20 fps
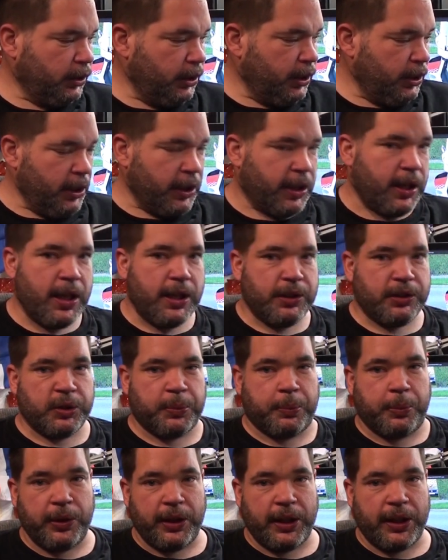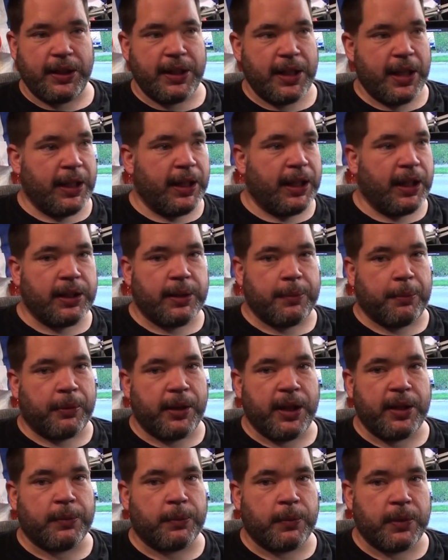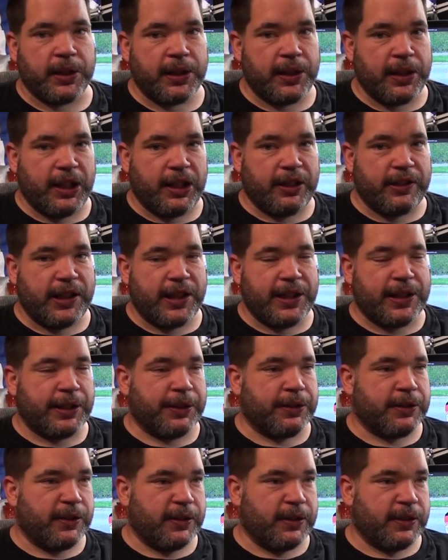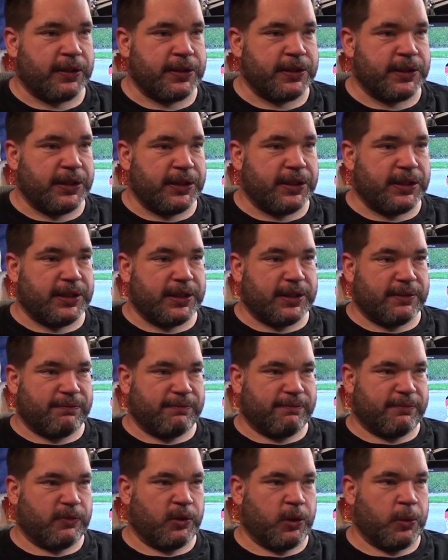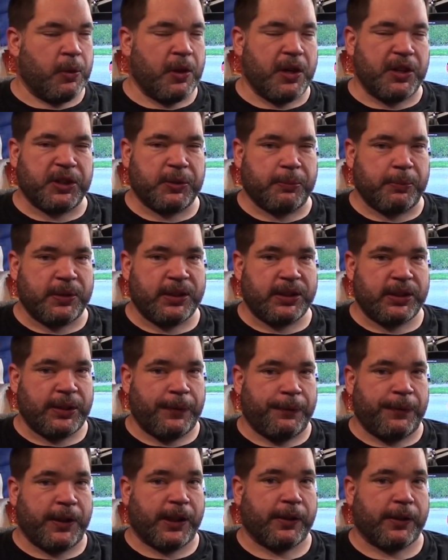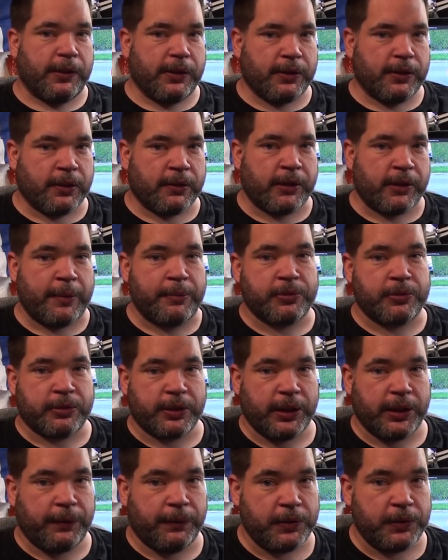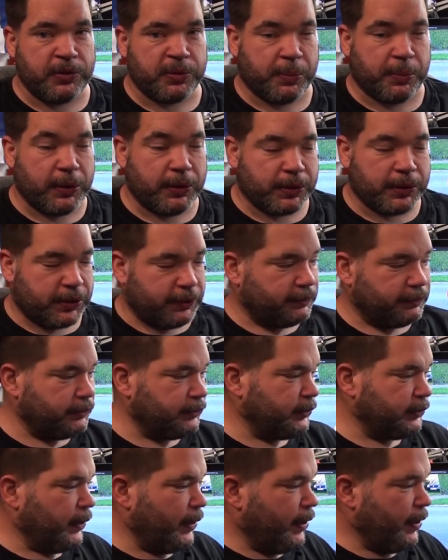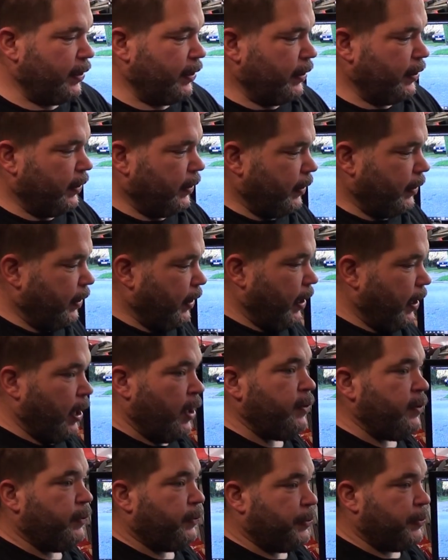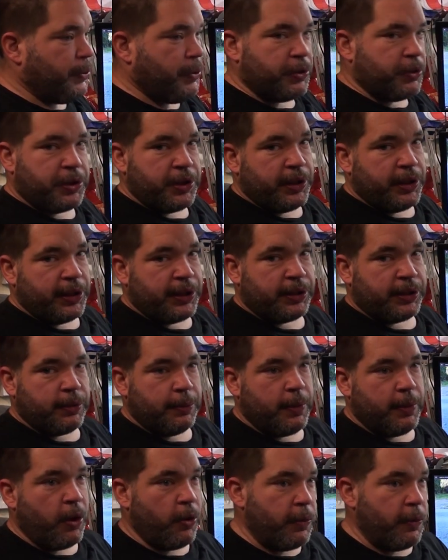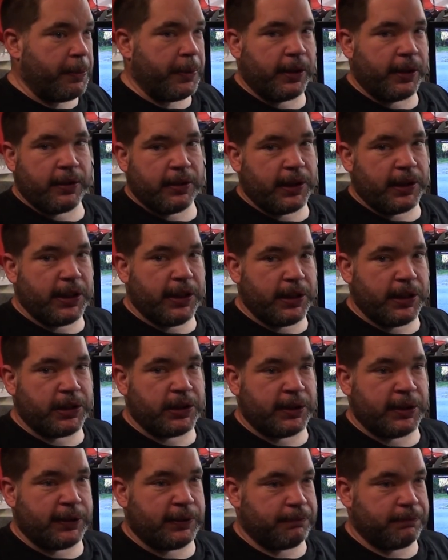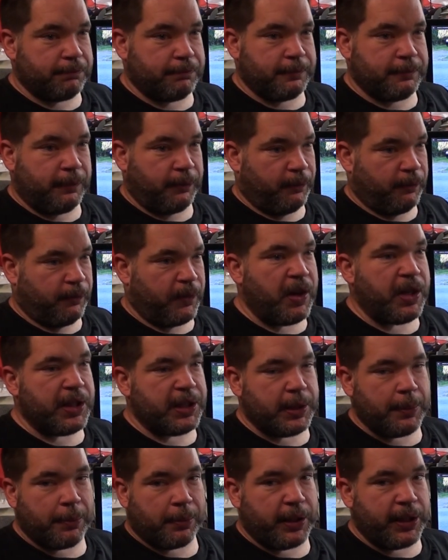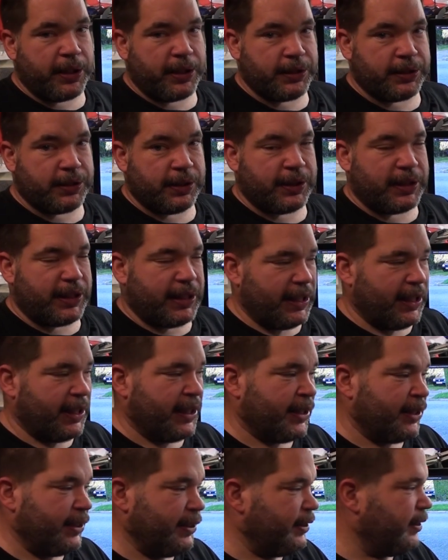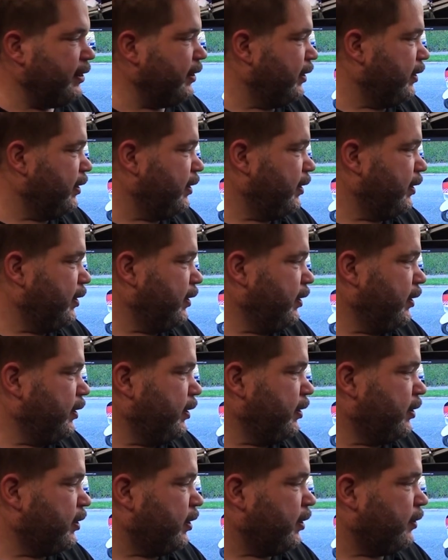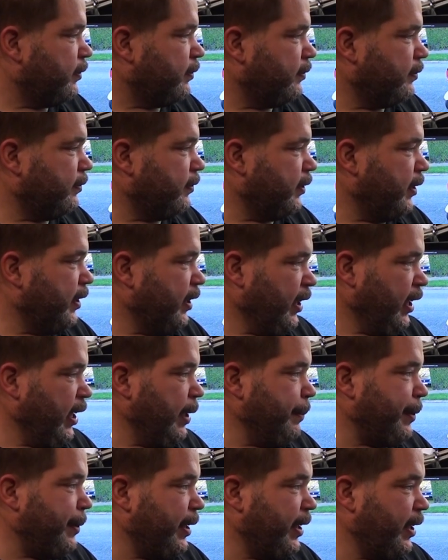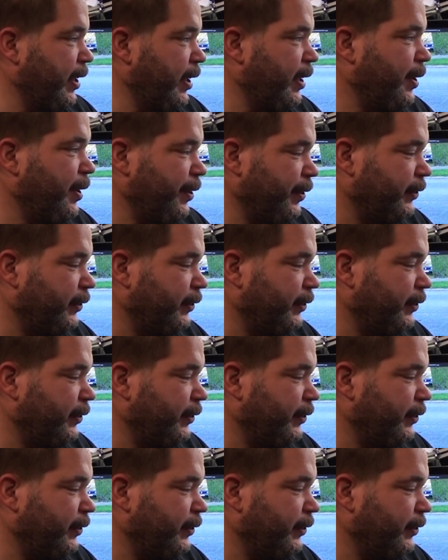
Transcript: And I can't just put in any other brand one in there either because it's quite a specific Crabtree fuse box. Unfortunately, so I'm hoping I can actually find the breakers I need. So, eBay.